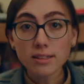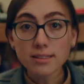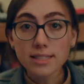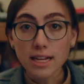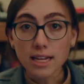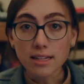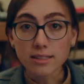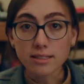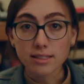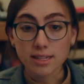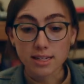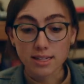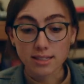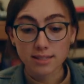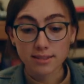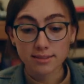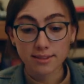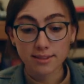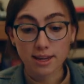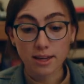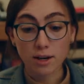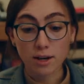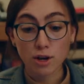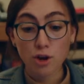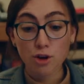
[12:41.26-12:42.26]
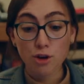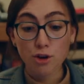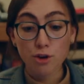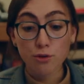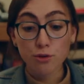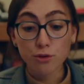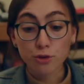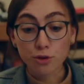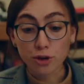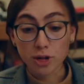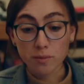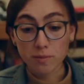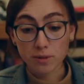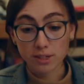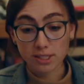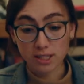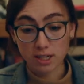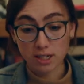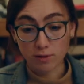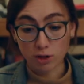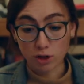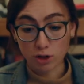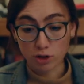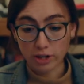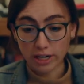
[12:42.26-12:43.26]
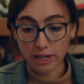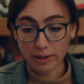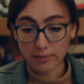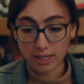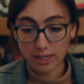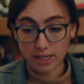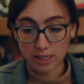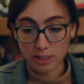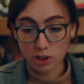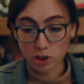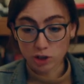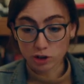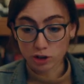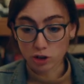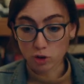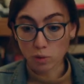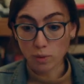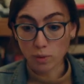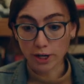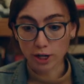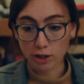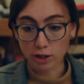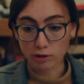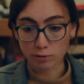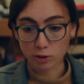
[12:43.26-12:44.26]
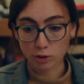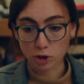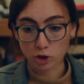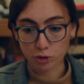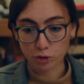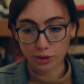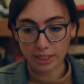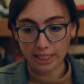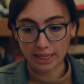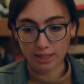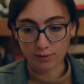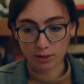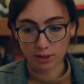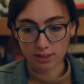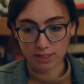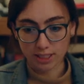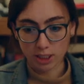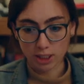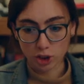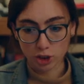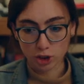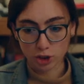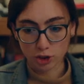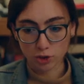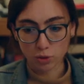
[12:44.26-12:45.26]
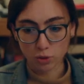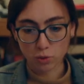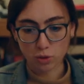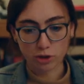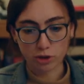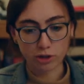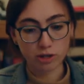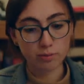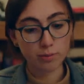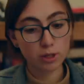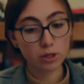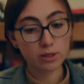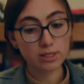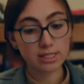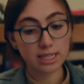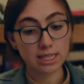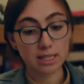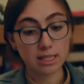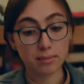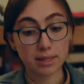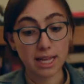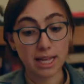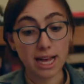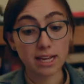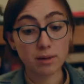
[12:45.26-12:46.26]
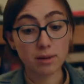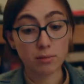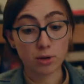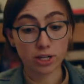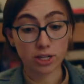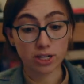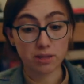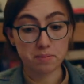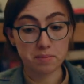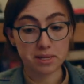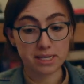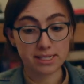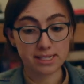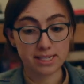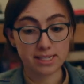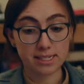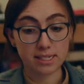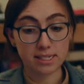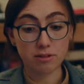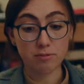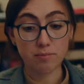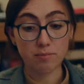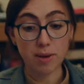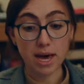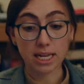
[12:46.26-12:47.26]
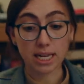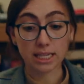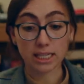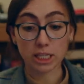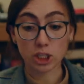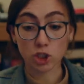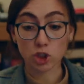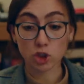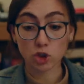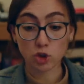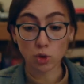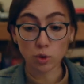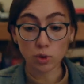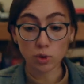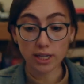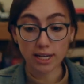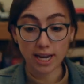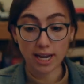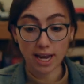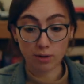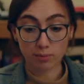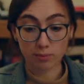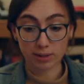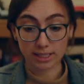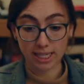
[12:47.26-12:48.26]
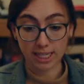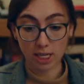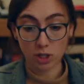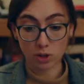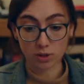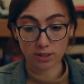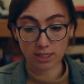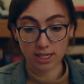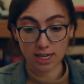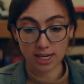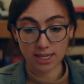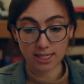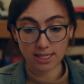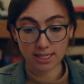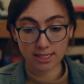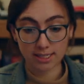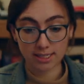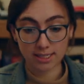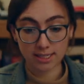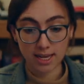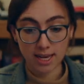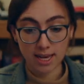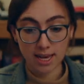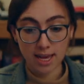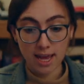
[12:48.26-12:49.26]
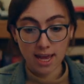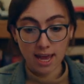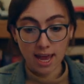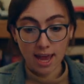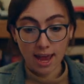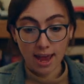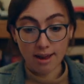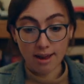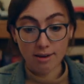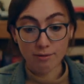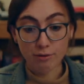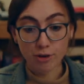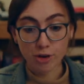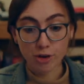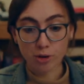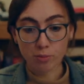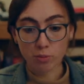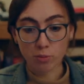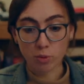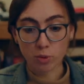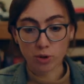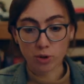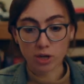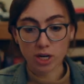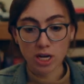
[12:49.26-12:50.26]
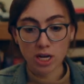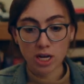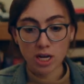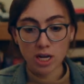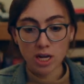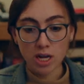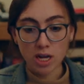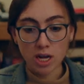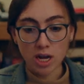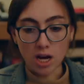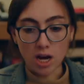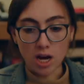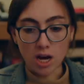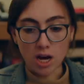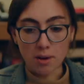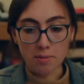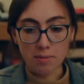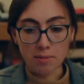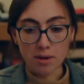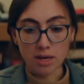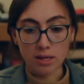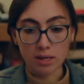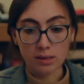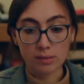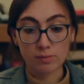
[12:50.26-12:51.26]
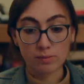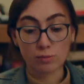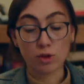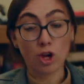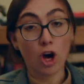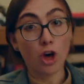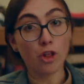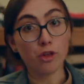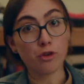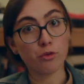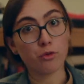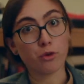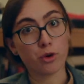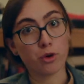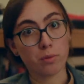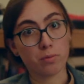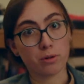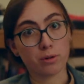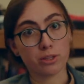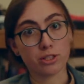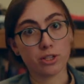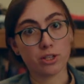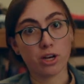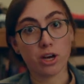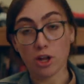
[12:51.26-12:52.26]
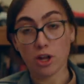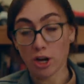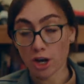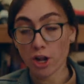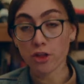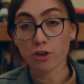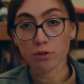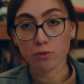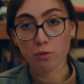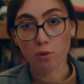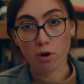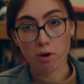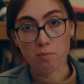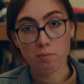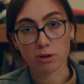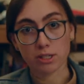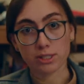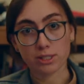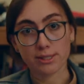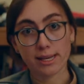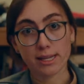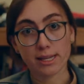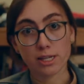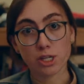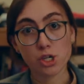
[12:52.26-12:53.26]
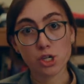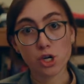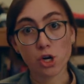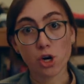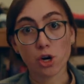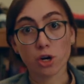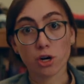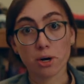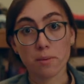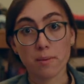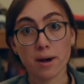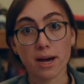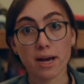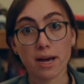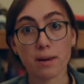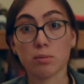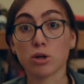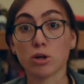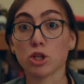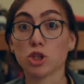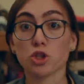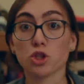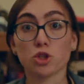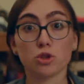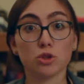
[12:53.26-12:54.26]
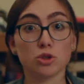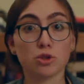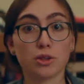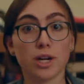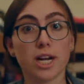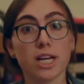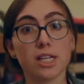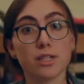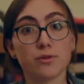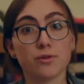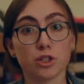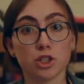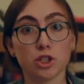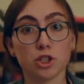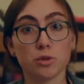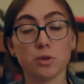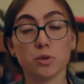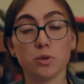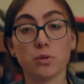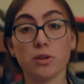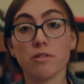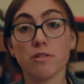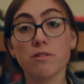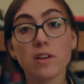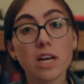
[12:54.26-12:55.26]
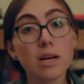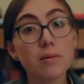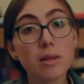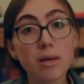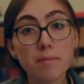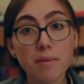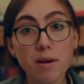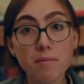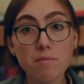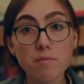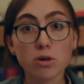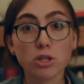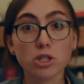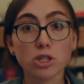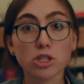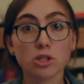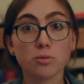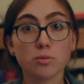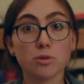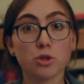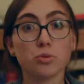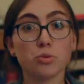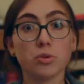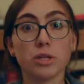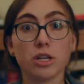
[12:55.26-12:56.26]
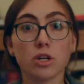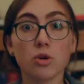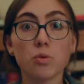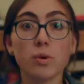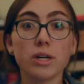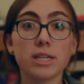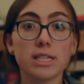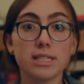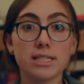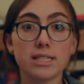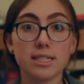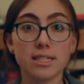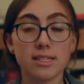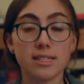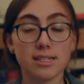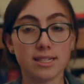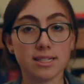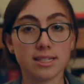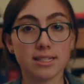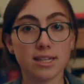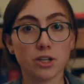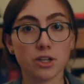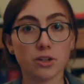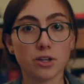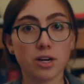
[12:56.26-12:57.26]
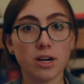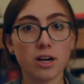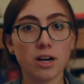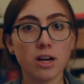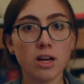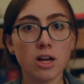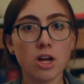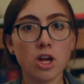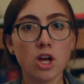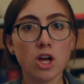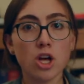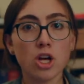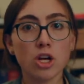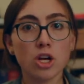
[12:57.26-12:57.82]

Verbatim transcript: Hill tells us that 40% of all crime guns are acquired from street level dealers, who are criminals in the black market business of peddling stolen and recycled guns. And furthermore, um, the other 40%, uh, another 40% are by personal transfers between family members, between acquaintances, etc.